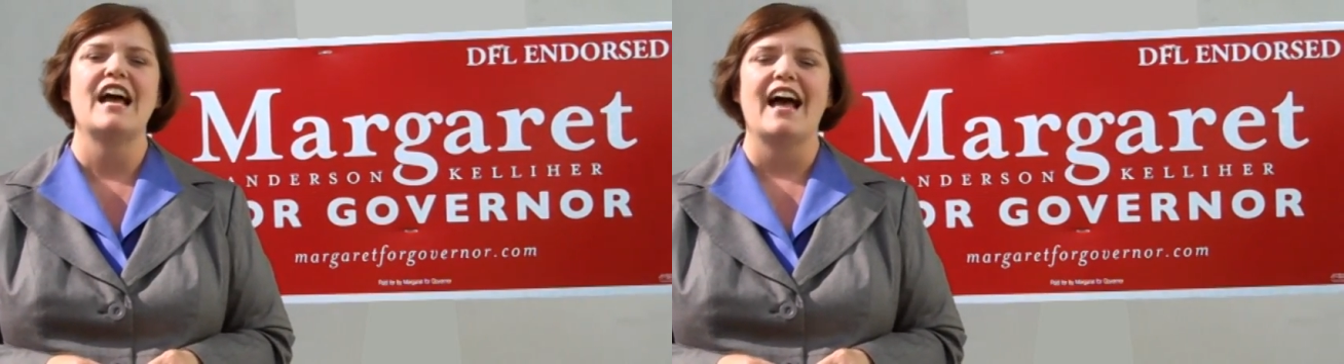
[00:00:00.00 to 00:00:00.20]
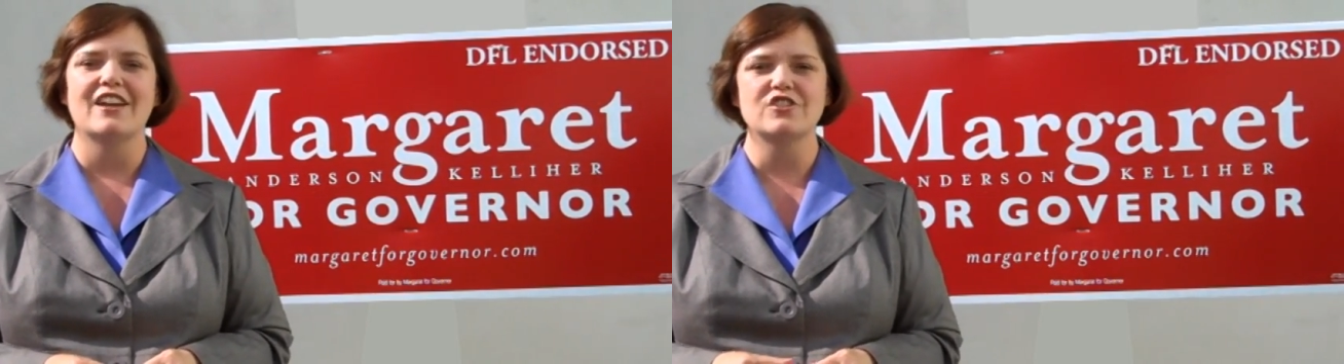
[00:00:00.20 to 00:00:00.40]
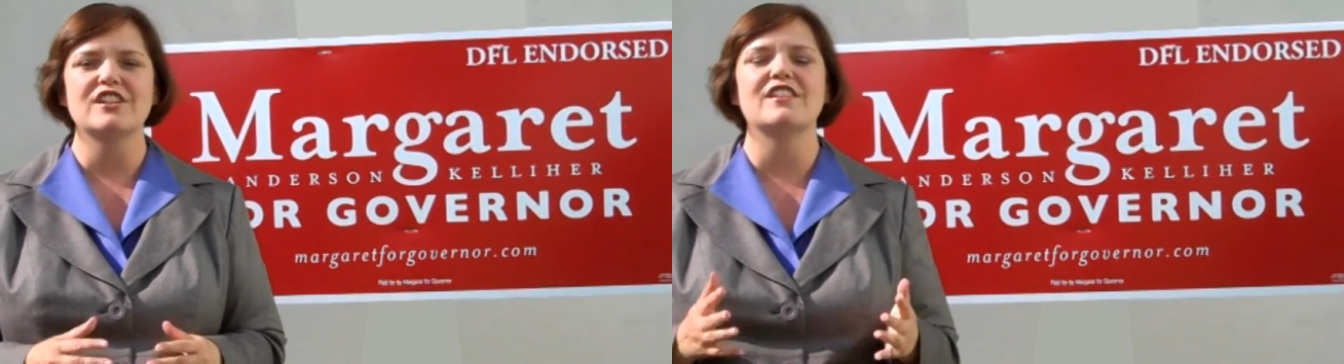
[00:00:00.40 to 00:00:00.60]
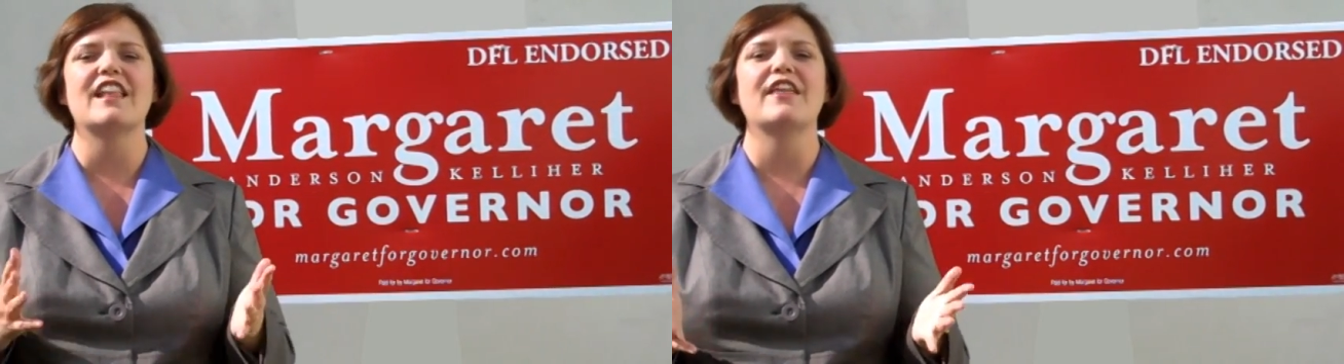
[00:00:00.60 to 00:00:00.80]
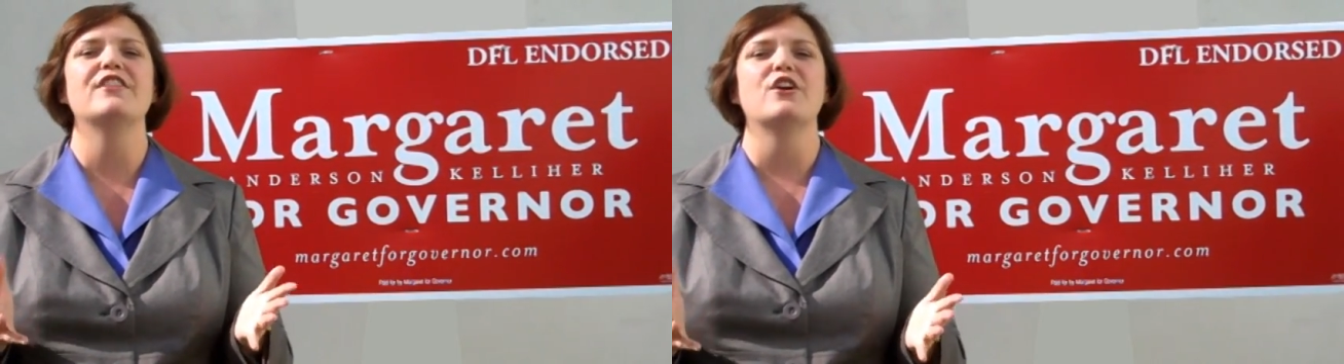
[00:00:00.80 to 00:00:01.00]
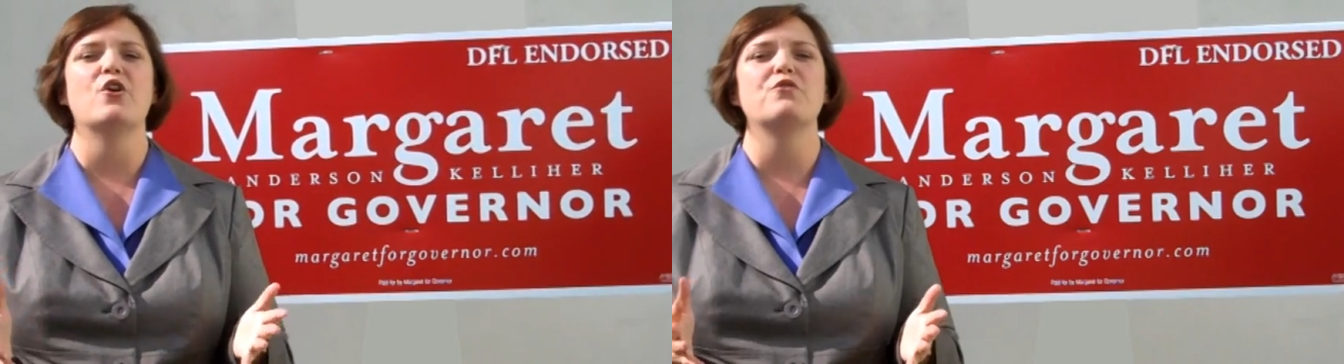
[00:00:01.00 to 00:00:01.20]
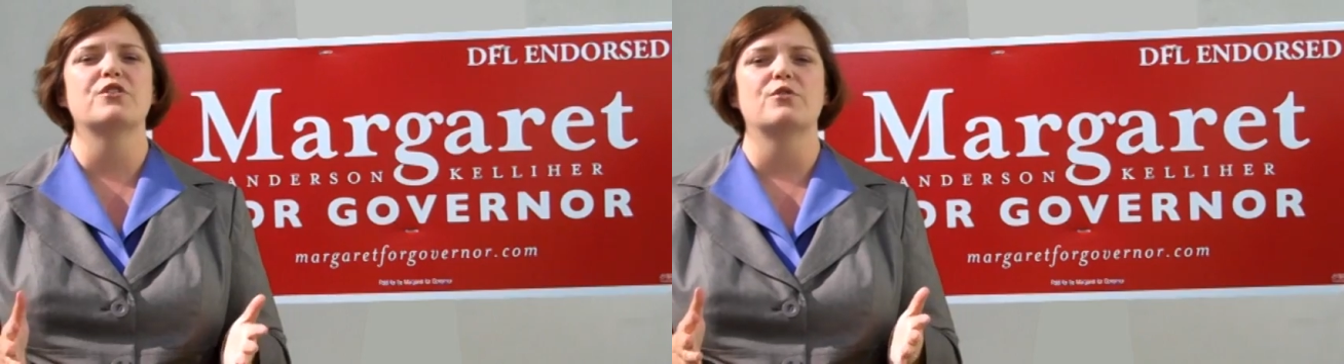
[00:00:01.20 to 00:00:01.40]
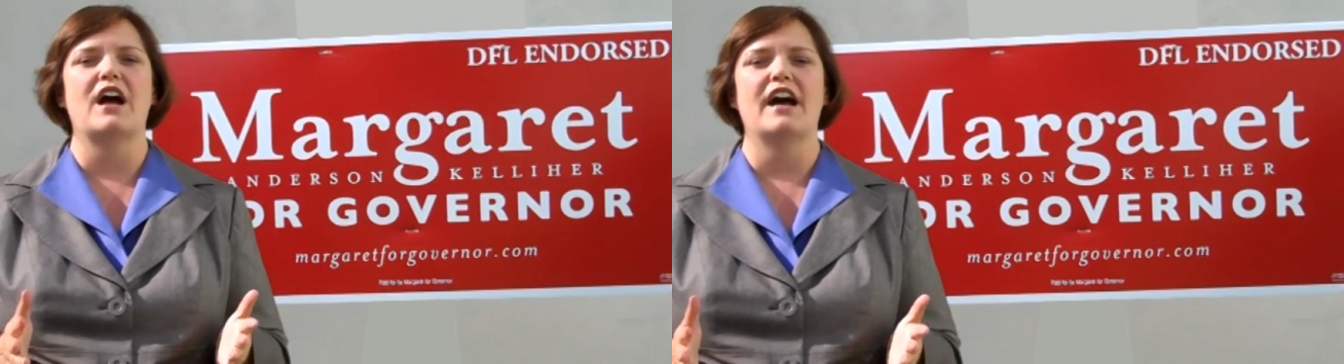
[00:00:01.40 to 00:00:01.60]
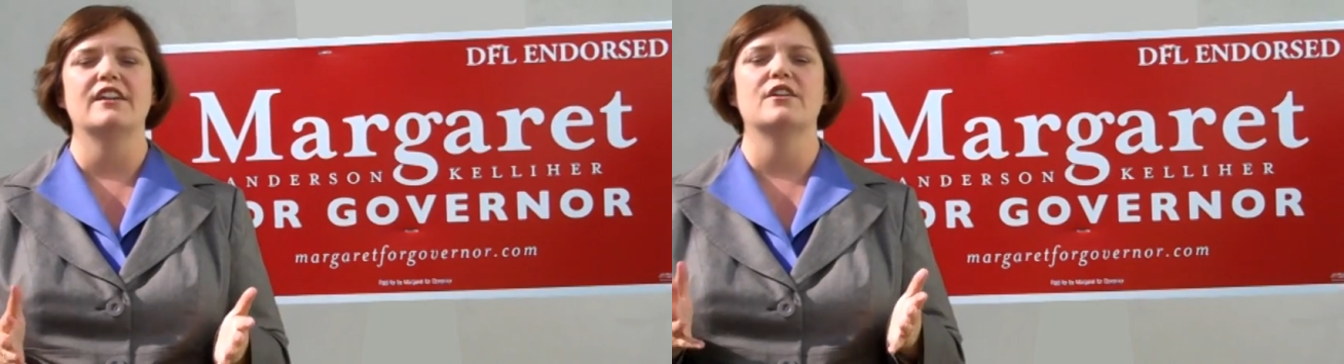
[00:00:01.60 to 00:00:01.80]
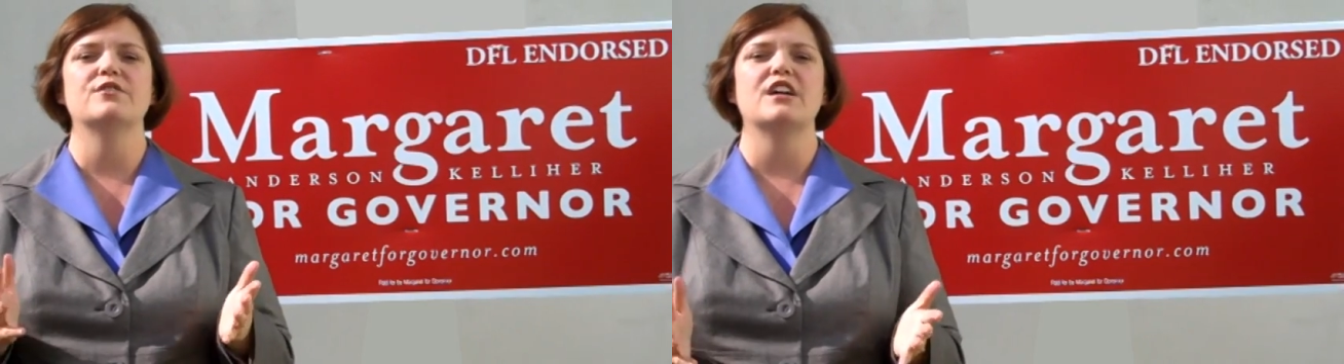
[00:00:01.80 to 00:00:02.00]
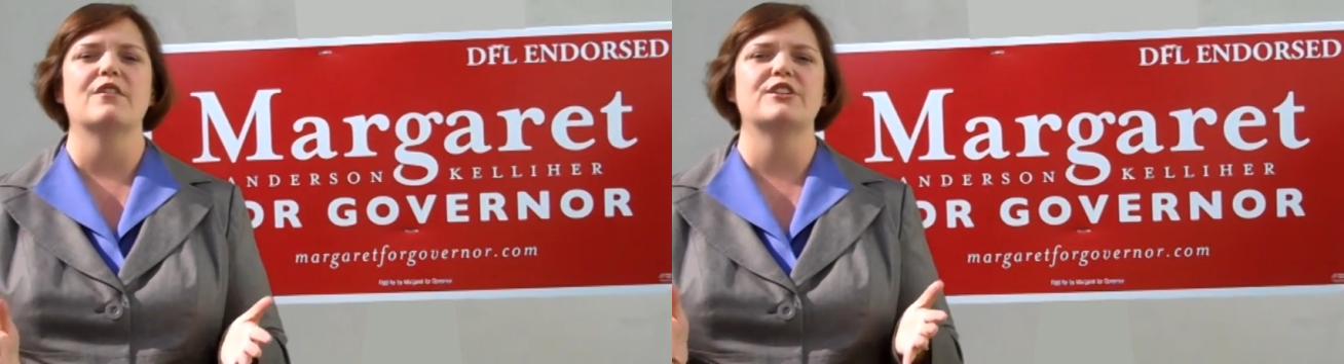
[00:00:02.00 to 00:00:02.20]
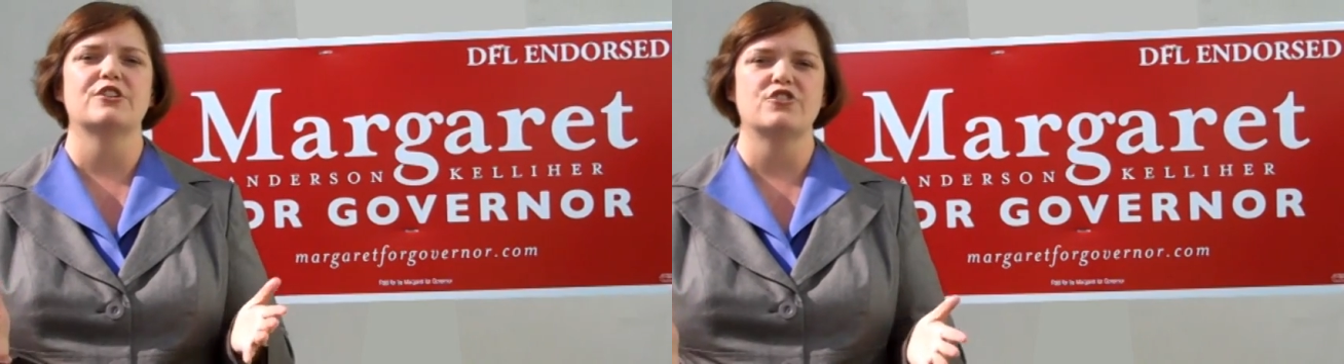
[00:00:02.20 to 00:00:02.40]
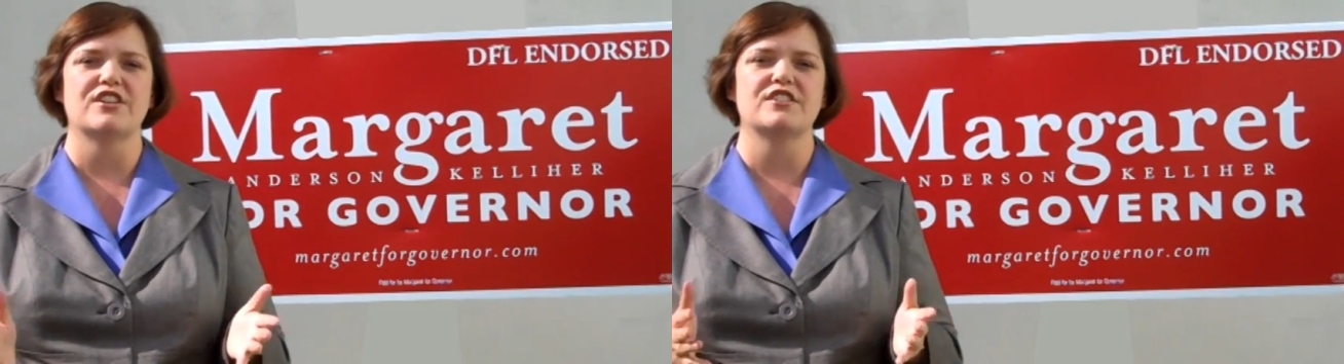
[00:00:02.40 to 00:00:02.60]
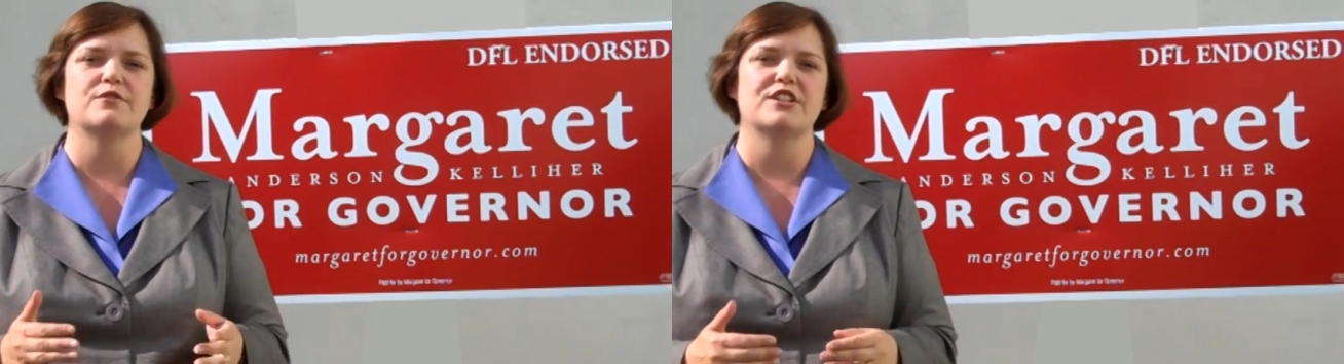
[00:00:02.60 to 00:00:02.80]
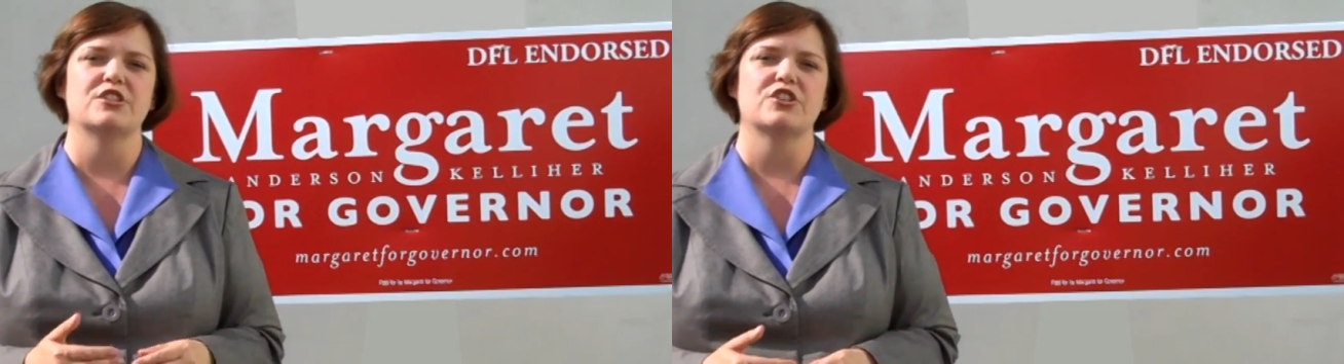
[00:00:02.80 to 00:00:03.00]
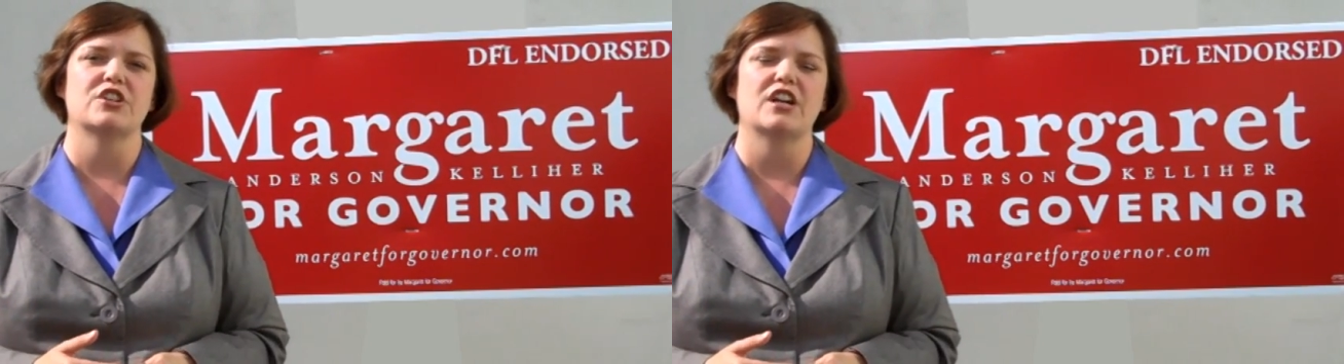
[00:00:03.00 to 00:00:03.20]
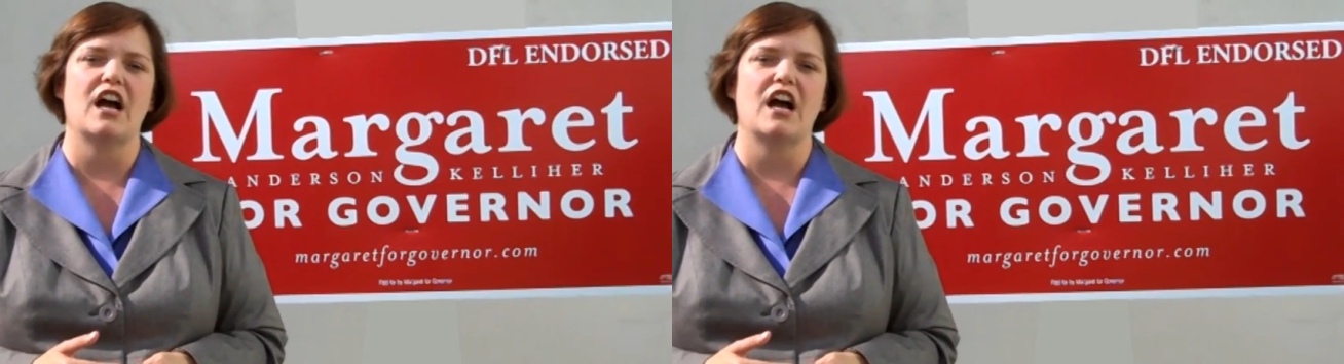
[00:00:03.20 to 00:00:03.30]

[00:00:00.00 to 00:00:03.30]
I actually led the override of Governor Jesse Ventura